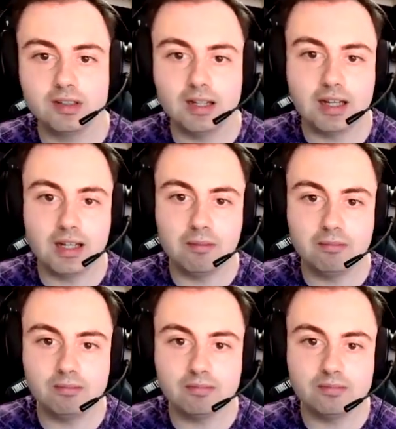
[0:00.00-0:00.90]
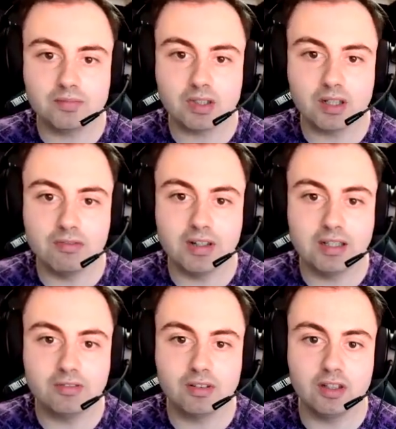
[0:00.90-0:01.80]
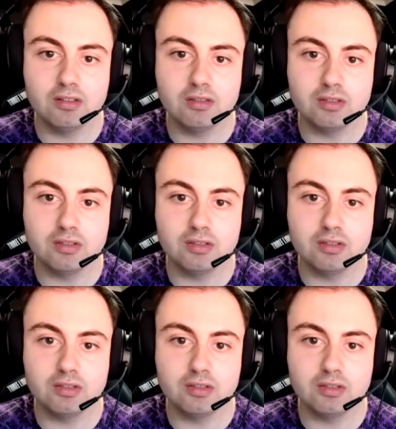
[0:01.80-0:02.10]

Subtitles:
um a favourite